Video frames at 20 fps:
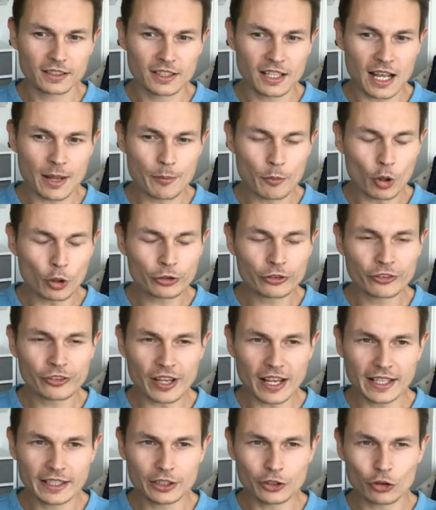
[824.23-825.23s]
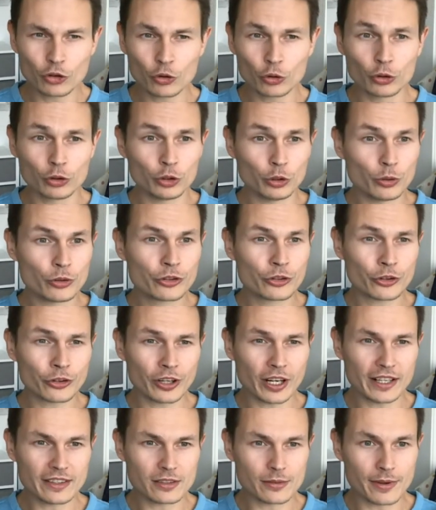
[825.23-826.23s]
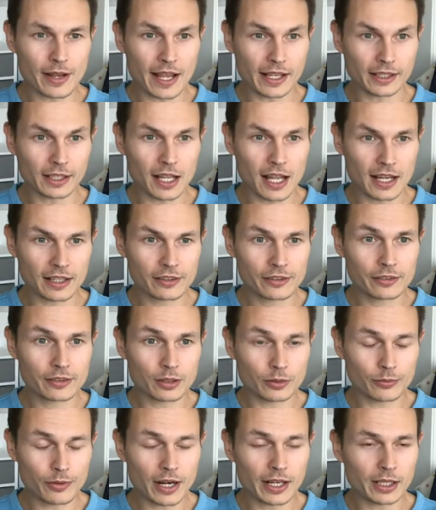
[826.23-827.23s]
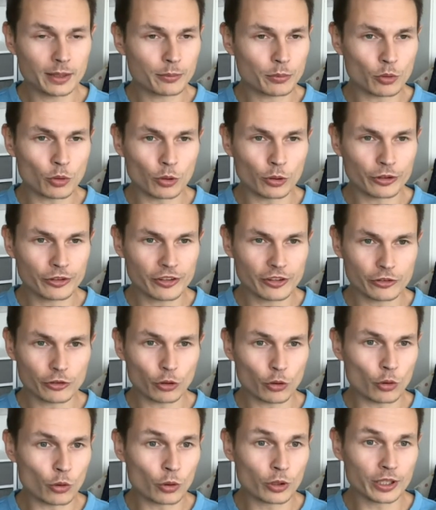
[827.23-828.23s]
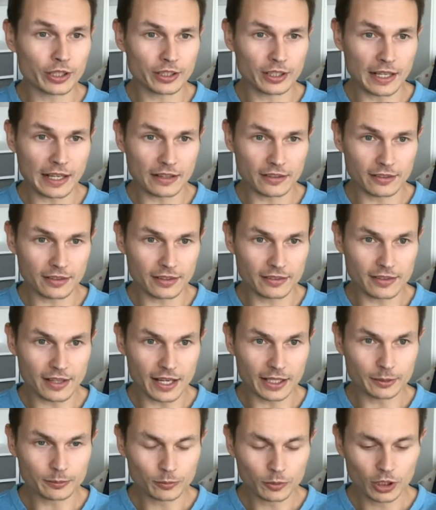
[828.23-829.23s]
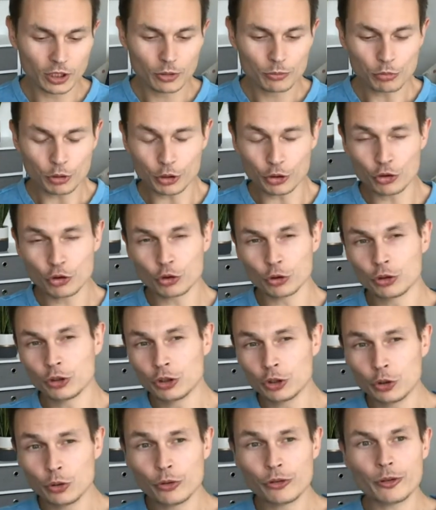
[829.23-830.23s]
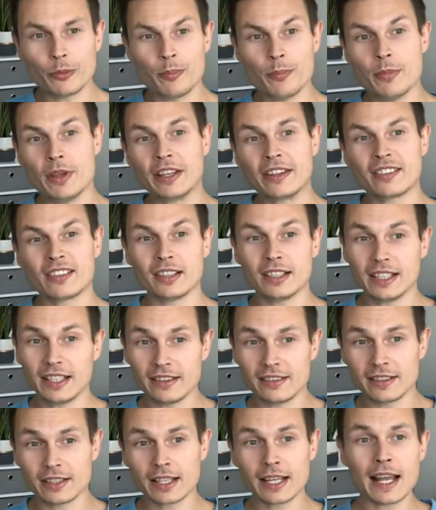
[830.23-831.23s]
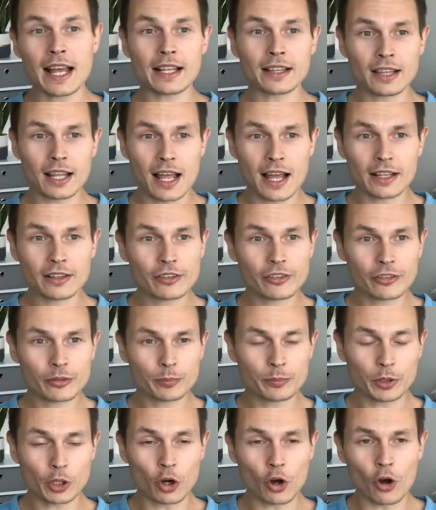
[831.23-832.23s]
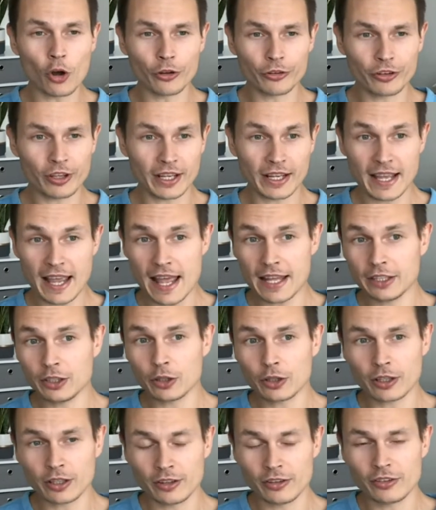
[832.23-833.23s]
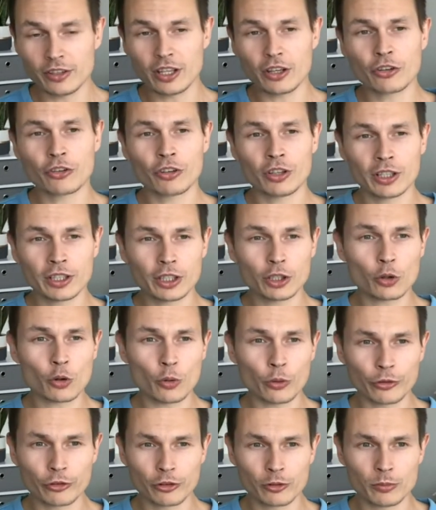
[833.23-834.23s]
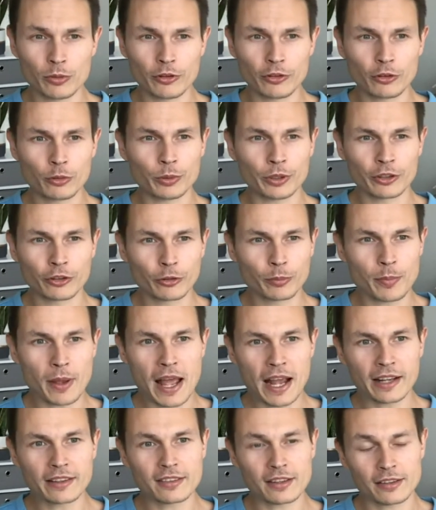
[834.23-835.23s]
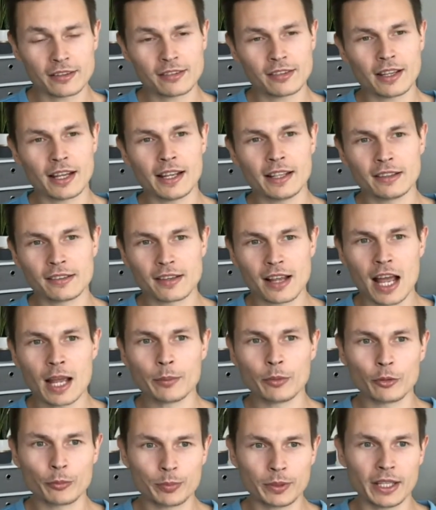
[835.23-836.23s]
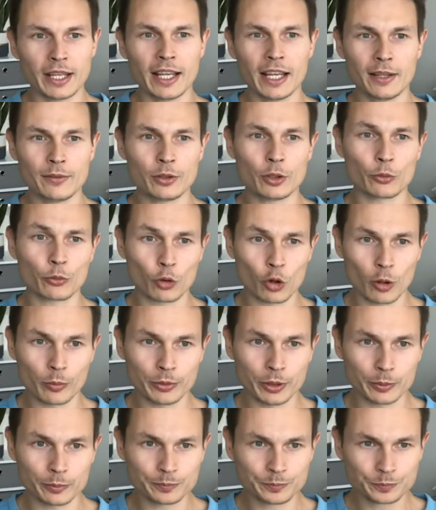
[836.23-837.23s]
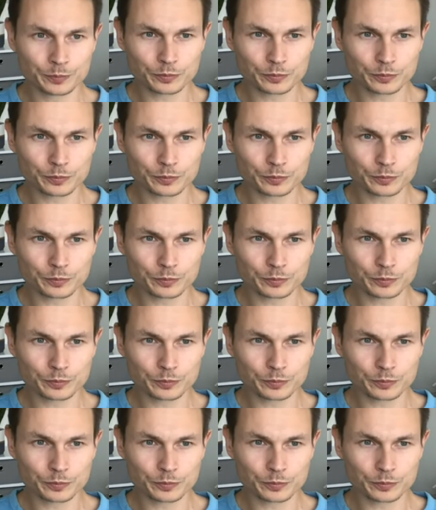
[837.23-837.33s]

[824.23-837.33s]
I'm not saying you shouldn't use creative headlines. They're very important. It's a hook at the end of the day. But you shouldn't use misleading headlines because, again, you're conditioning your customers to expect a certain type of behavior from you.